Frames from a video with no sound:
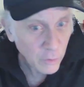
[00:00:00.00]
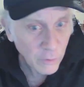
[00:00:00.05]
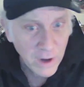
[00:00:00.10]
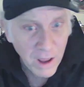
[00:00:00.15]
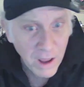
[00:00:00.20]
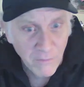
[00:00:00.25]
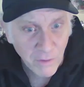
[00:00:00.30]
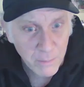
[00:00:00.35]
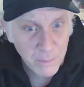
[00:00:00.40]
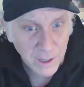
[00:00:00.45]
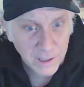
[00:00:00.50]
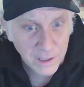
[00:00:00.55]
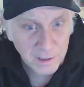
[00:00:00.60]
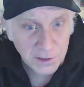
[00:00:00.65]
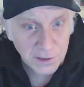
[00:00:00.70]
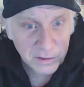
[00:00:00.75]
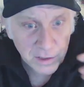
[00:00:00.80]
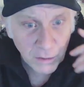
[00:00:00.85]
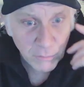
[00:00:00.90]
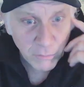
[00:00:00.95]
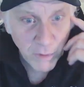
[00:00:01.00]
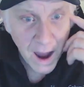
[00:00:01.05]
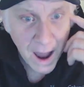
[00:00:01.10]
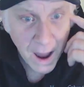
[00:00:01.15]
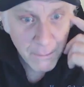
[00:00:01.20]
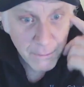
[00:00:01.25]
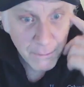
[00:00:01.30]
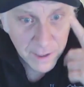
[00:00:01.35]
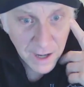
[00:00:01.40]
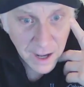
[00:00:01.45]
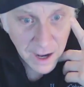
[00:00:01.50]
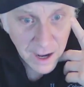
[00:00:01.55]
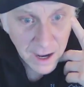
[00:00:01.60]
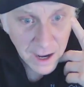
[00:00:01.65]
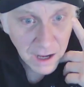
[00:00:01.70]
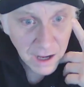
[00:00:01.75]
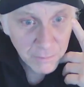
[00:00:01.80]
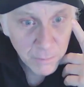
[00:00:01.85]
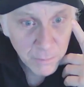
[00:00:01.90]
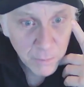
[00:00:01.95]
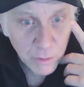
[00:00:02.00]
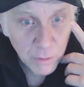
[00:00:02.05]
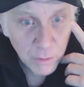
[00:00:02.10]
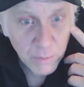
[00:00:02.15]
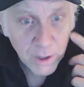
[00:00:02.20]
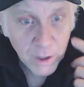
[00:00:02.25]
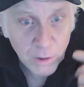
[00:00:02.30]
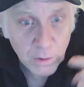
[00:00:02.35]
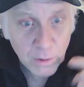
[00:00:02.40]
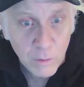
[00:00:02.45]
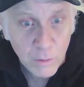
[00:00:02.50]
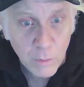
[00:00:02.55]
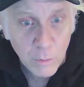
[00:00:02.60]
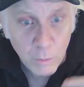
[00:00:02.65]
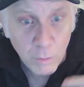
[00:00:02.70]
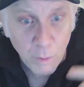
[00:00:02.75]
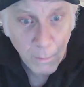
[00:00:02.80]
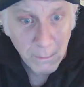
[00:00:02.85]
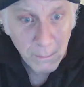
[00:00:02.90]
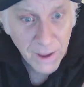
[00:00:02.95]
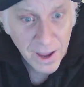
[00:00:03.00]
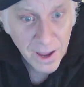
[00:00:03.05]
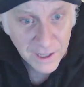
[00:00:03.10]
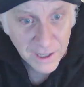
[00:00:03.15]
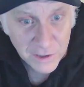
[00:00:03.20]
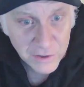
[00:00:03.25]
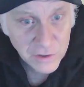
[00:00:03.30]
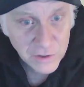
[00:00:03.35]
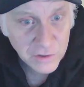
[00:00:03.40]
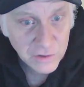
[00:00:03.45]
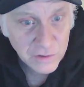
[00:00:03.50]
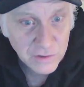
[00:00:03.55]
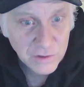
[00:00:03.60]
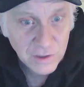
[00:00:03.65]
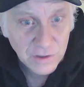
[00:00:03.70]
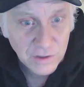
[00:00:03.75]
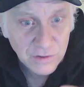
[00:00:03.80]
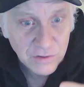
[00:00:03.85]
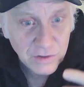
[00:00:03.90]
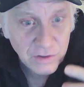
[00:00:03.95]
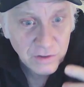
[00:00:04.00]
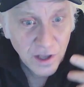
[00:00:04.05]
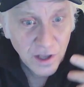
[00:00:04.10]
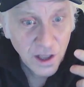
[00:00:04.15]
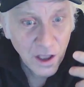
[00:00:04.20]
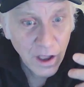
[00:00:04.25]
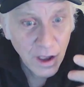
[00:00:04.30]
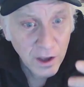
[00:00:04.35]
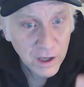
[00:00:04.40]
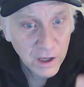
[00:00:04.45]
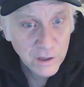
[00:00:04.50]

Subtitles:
He told everybody. He said rapid eye movement, rapaciousness.